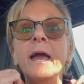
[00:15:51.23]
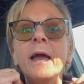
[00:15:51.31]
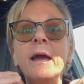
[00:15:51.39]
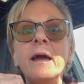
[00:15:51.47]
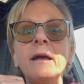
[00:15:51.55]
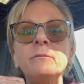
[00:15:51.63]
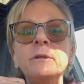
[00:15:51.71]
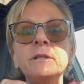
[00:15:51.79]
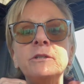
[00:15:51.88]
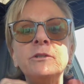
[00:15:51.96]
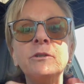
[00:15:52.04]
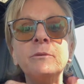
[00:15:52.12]
and we
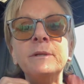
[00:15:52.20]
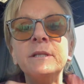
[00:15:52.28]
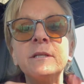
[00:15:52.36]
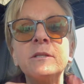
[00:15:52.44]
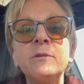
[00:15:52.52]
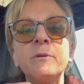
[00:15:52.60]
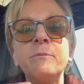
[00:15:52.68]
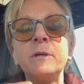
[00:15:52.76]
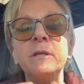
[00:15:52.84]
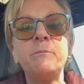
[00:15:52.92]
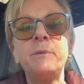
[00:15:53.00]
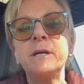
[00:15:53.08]
determined this would be
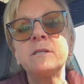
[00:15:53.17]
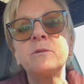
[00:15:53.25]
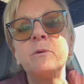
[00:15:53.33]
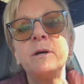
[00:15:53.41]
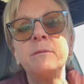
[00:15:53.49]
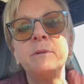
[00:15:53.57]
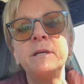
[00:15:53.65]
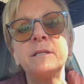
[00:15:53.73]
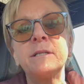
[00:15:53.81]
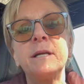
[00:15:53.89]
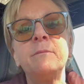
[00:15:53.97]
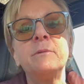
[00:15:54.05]
the best one
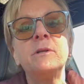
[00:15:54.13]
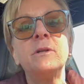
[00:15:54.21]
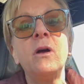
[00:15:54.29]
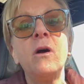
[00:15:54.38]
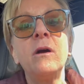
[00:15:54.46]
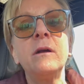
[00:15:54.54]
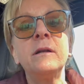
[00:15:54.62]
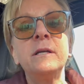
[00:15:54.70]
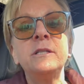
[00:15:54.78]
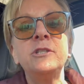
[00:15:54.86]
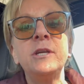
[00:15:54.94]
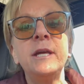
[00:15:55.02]
because I am a little hard
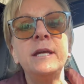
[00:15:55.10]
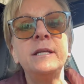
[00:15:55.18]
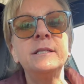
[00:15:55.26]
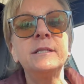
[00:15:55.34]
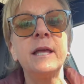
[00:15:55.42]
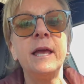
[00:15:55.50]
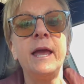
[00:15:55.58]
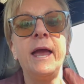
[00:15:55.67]
on chains,